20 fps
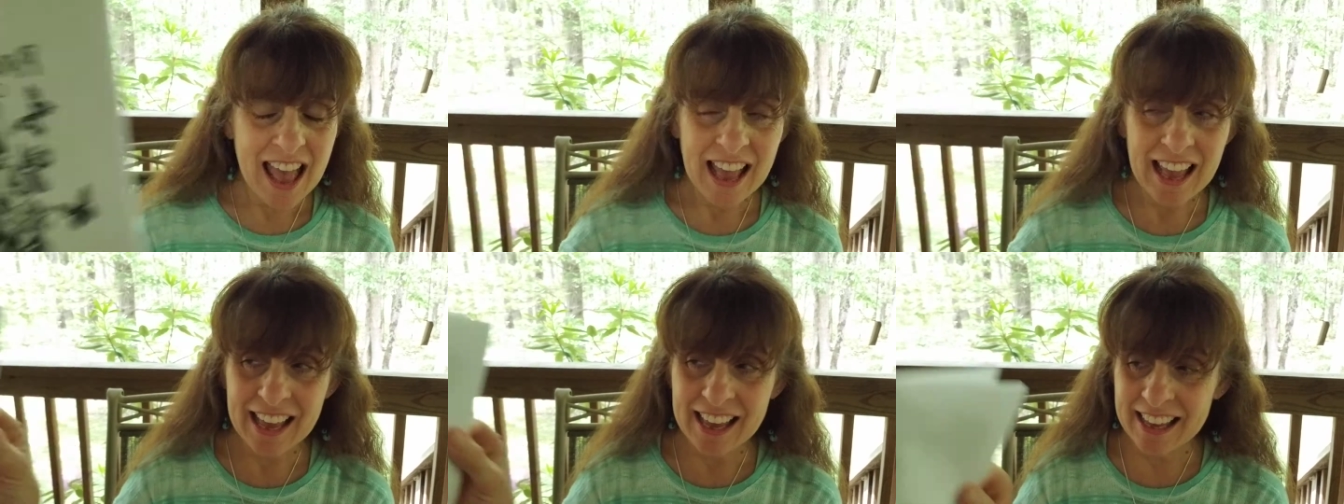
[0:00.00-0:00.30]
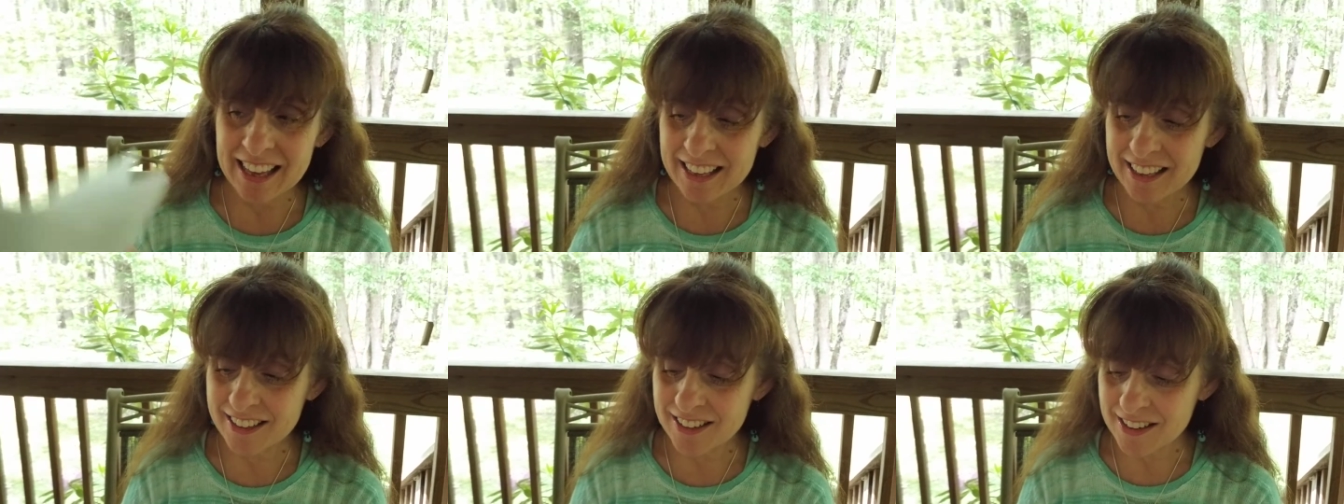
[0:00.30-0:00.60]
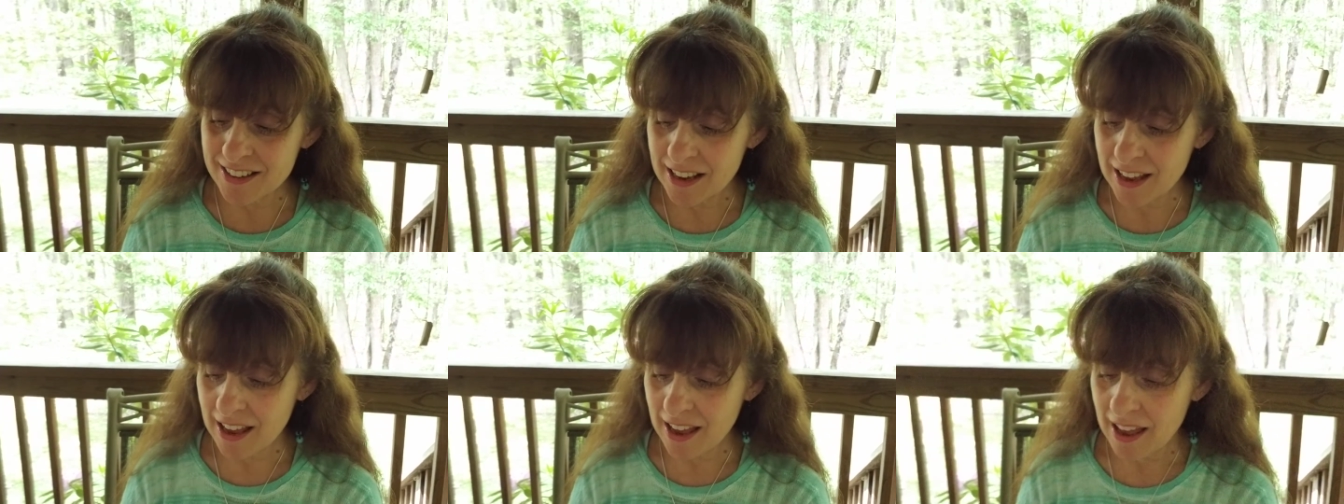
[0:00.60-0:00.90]

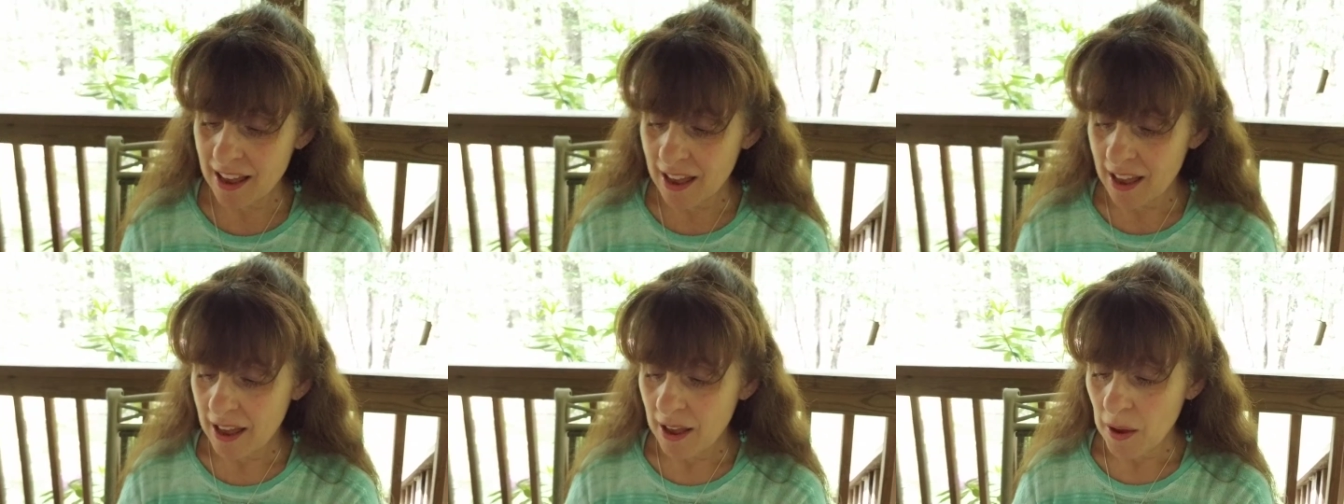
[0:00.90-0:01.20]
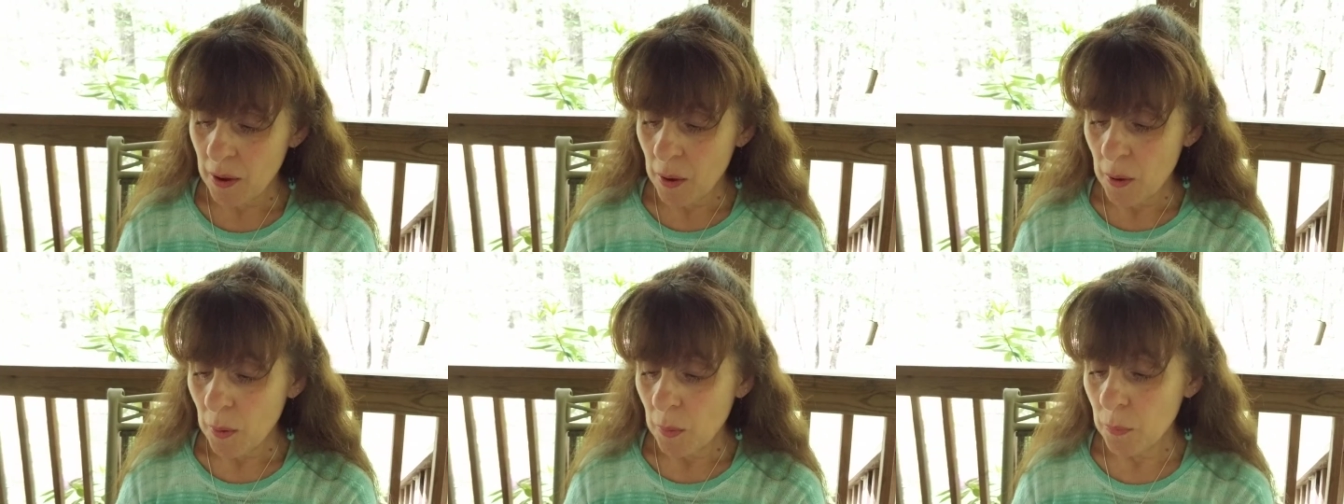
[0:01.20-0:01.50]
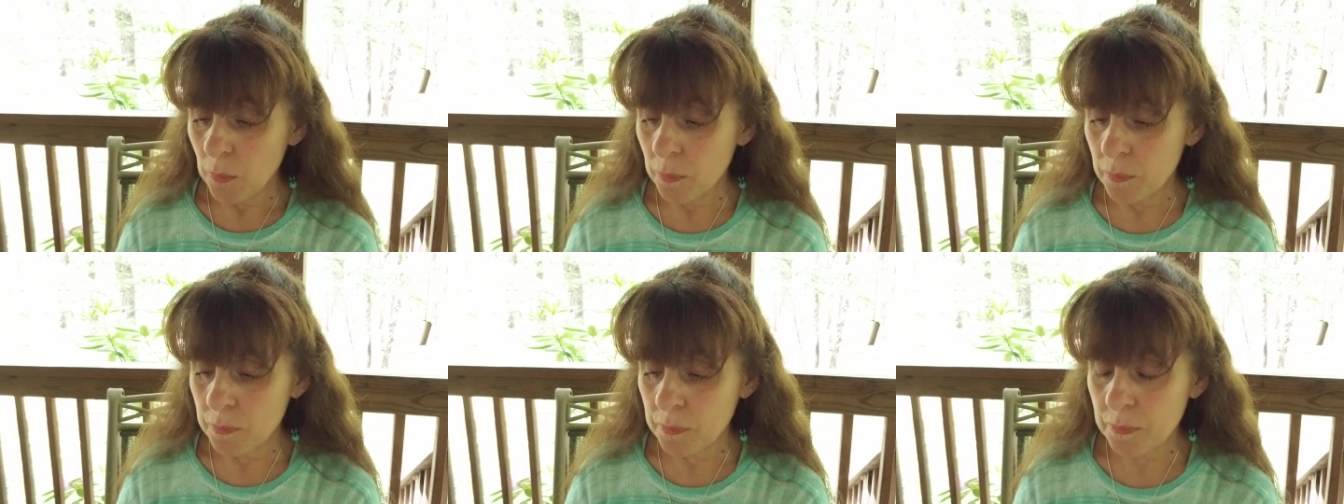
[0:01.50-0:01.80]
and
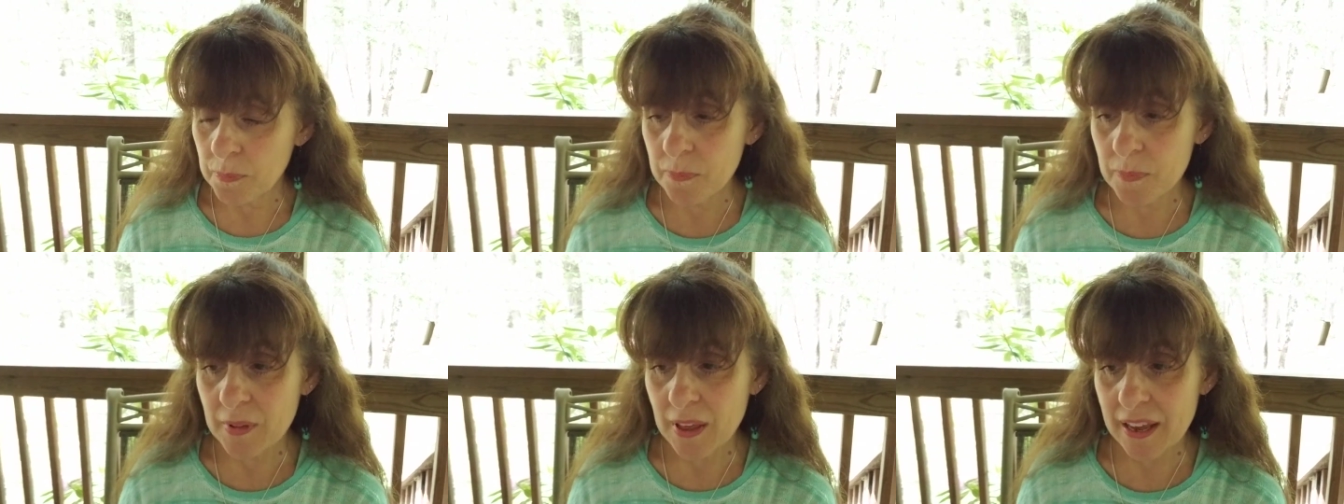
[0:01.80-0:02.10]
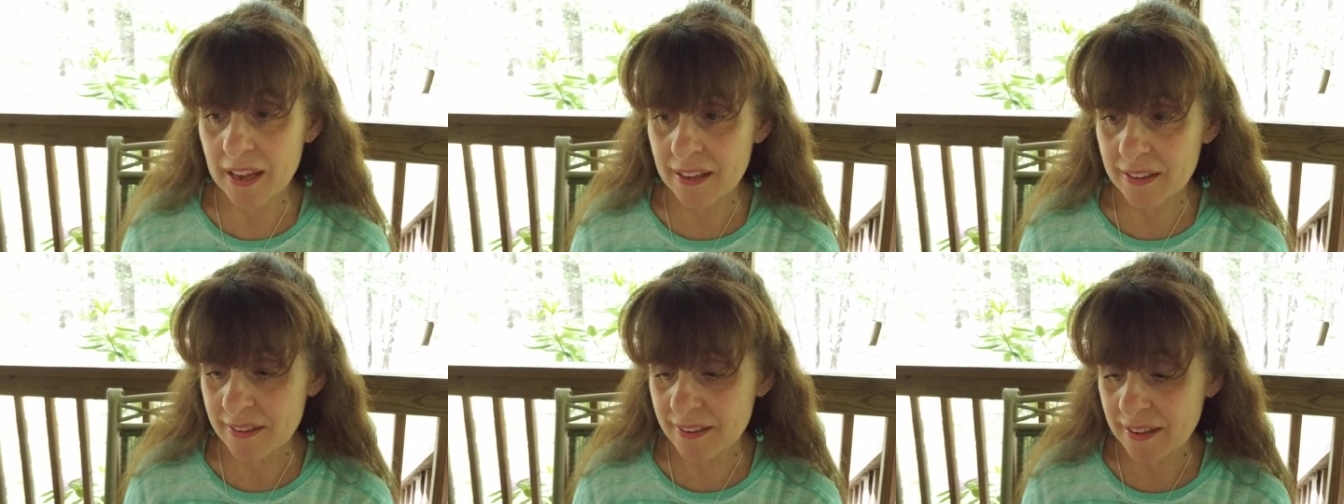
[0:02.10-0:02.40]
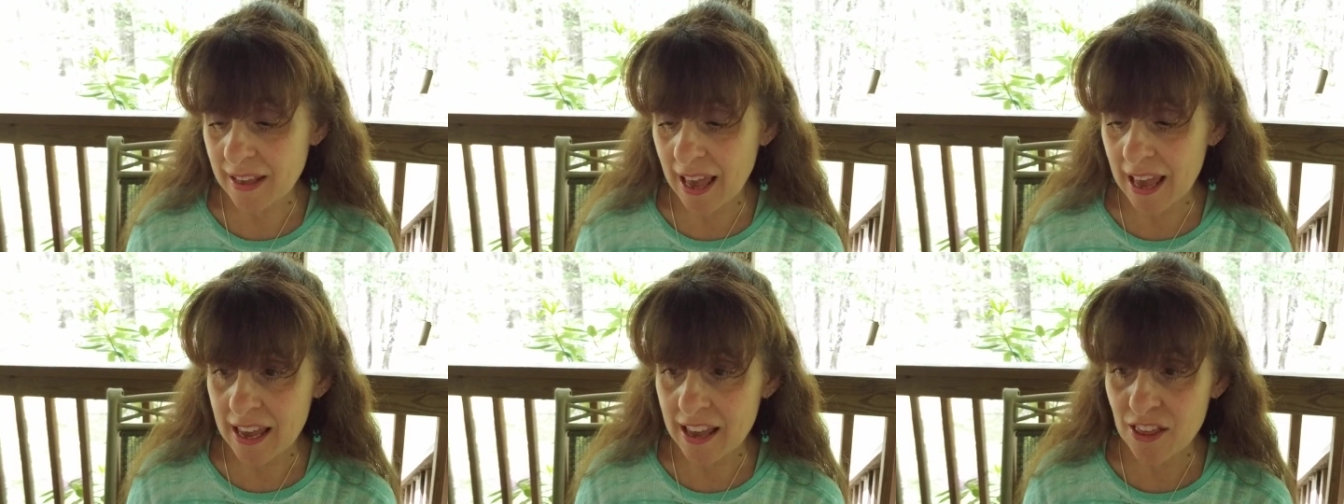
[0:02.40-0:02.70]
it's
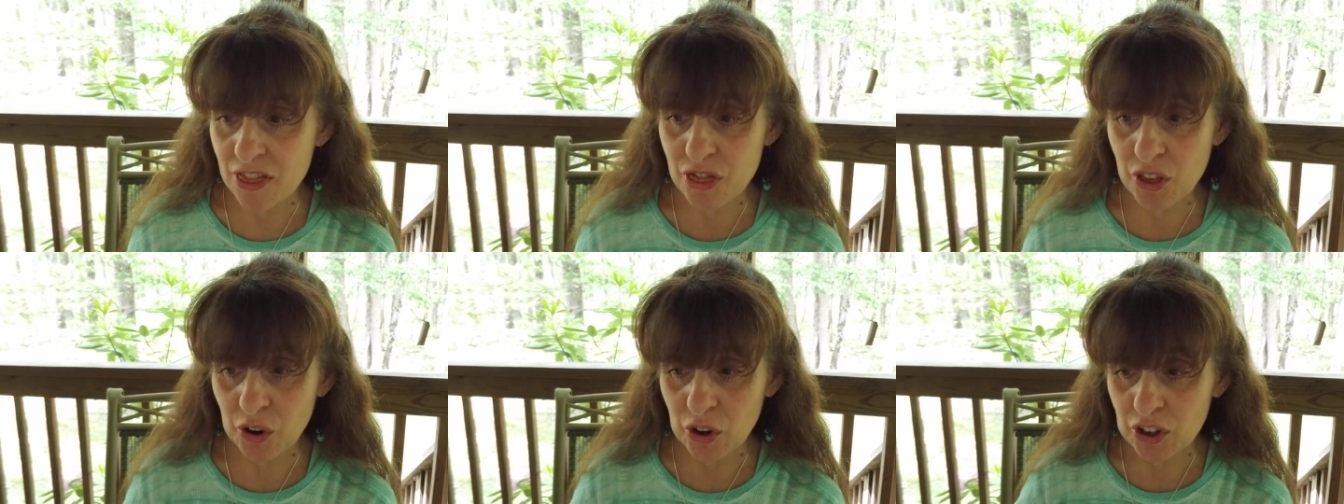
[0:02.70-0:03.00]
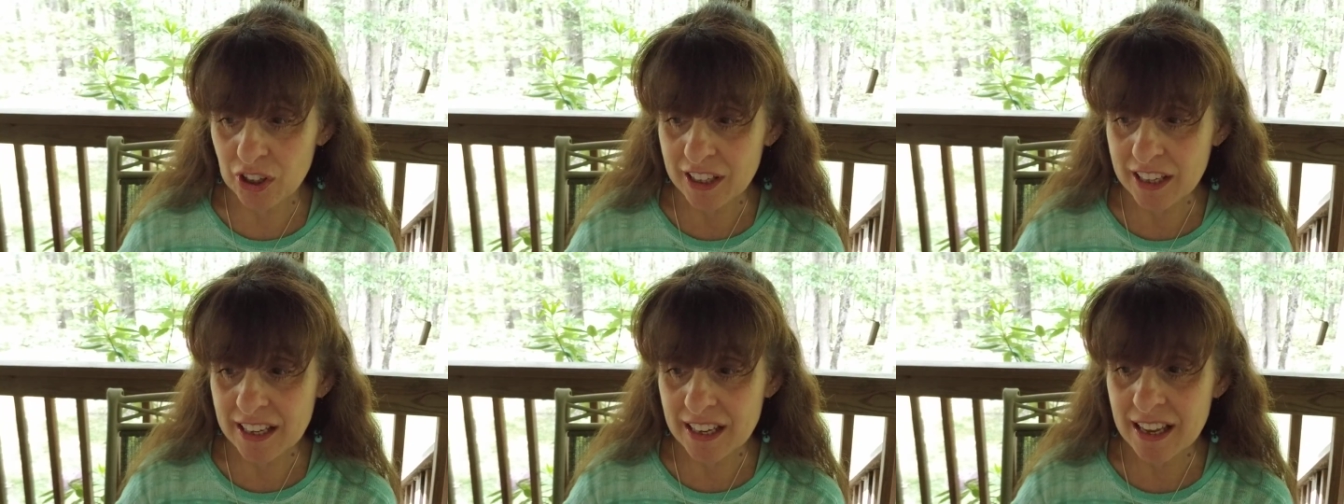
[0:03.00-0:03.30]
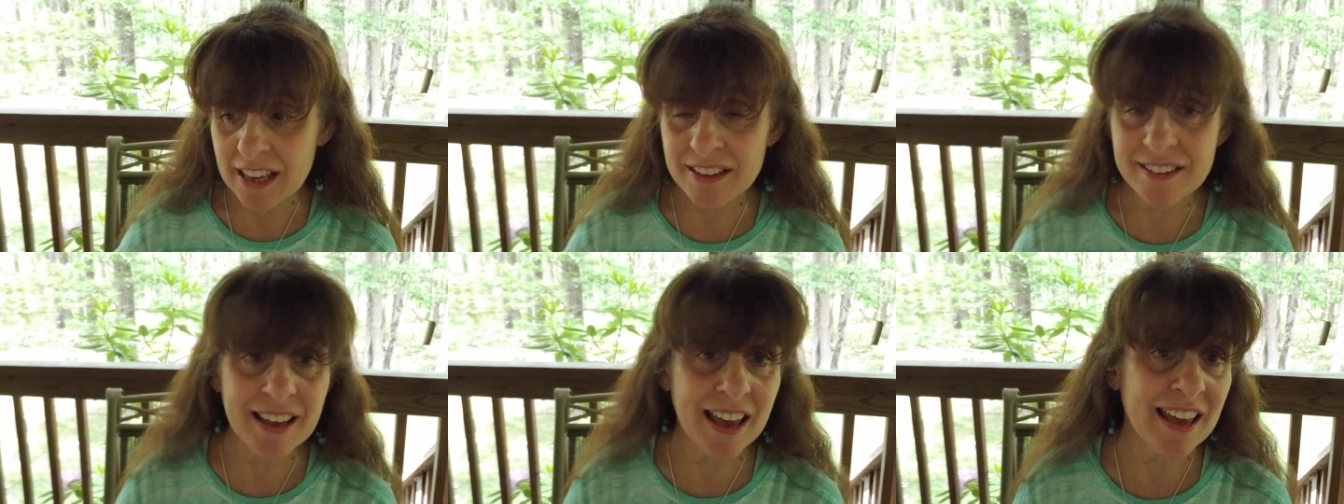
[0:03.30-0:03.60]
a 30
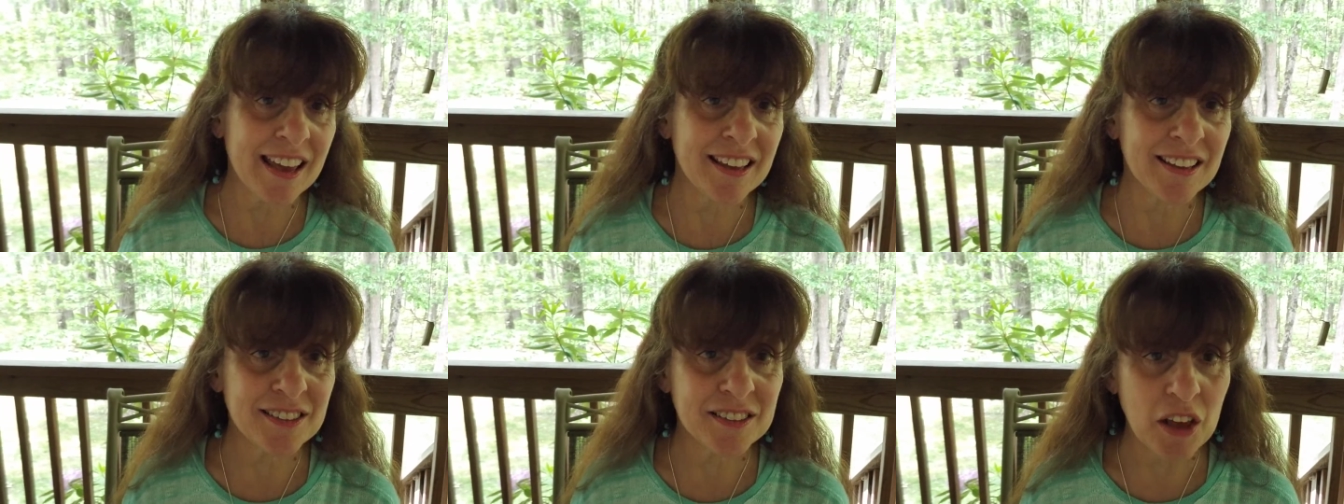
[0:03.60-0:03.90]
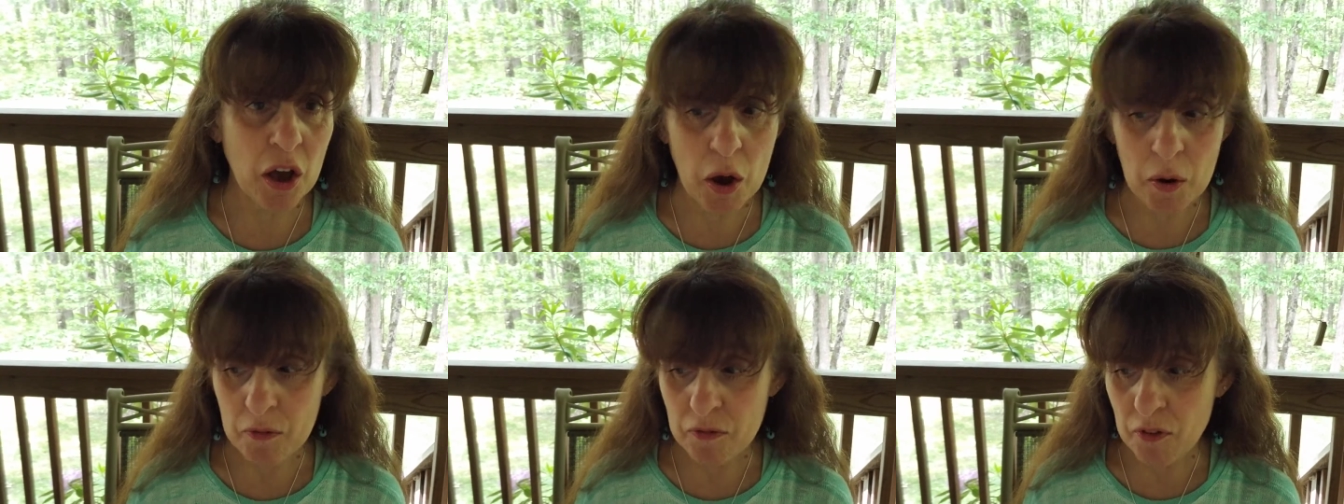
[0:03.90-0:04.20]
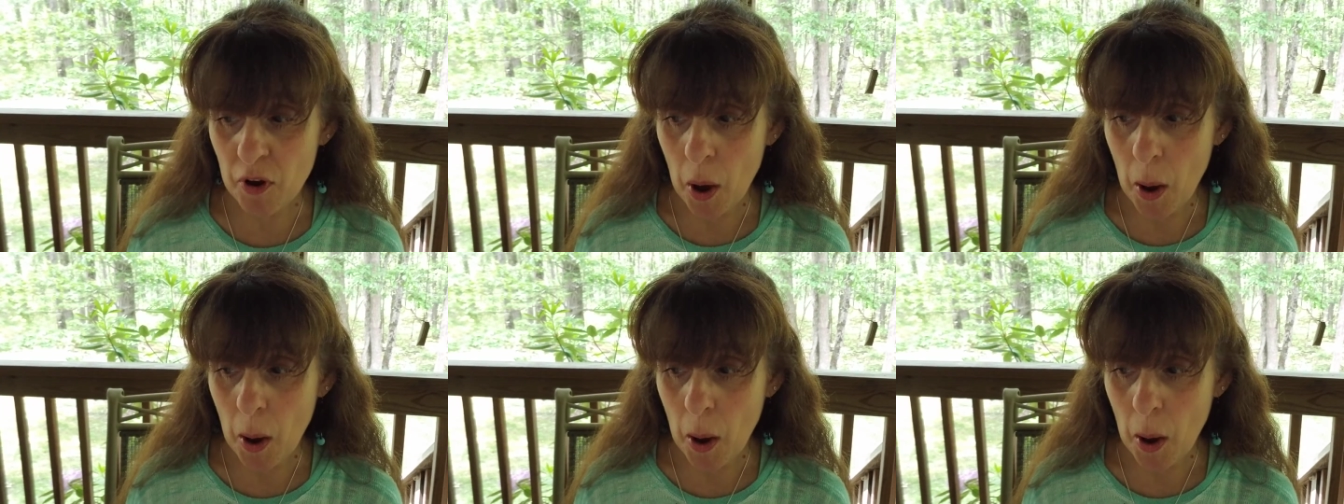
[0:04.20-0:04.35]
days of